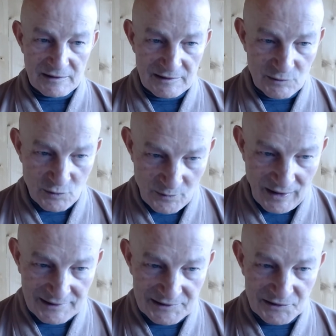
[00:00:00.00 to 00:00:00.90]

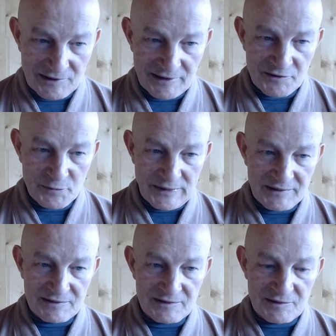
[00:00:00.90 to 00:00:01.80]
Kumarajiva
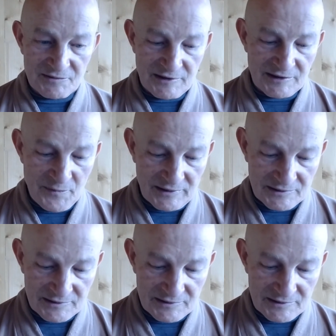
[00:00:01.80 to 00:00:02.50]
respected him very much